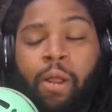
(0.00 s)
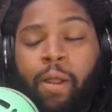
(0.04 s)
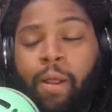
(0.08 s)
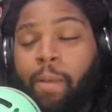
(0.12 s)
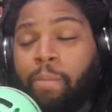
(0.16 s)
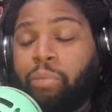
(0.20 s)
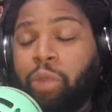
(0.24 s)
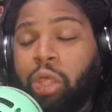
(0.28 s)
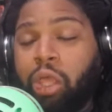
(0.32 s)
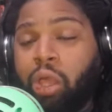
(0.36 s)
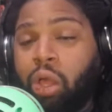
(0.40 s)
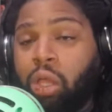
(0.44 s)

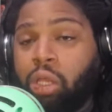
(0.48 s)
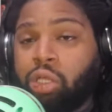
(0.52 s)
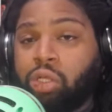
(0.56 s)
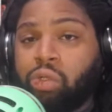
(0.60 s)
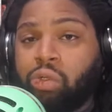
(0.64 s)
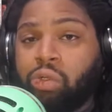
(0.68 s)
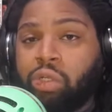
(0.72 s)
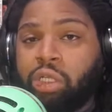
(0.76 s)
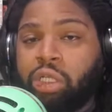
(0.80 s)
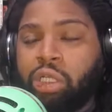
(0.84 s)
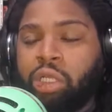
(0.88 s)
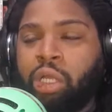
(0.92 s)
And they all
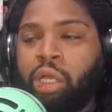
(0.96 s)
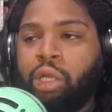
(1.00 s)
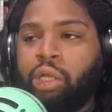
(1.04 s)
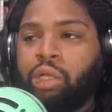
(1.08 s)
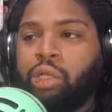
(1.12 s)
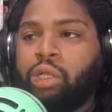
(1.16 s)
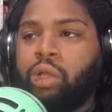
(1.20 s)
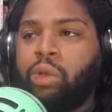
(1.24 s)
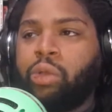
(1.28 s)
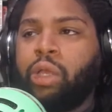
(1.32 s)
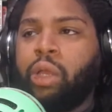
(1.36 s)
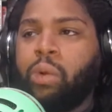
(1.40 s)
agreed.
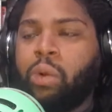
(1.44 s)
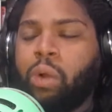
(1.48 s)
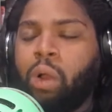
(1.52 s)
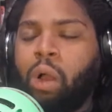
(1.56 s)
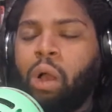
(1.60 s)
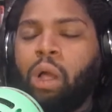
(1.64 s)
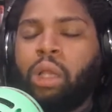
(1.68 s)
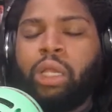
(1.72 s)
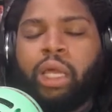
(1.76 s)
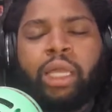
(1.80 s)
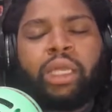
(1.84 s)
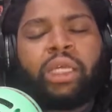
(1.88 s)
They were
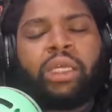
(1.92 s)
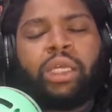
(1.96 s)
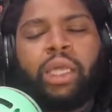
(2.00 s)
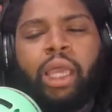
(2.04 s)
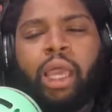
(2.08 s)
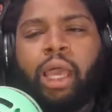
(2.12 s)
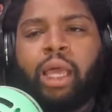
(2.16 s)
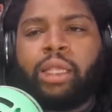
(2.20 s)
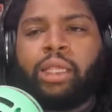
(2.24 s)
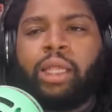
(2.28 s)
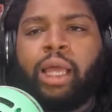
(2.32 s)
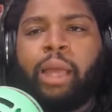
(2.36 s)
all like,
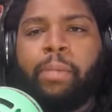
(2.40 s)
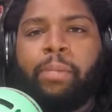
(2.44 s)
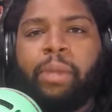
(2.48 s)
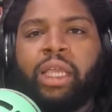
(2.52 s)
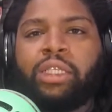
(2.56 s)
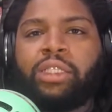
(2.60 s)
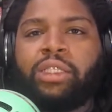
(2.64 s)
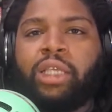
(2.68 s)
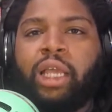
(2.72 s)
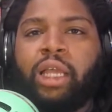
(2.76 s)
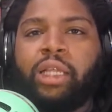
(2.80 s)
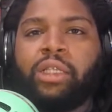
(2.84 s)
yeah, that
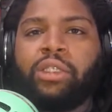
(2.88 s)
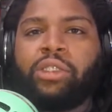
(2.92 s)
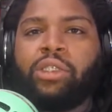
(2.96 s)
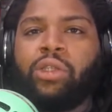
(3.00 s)
makes sense.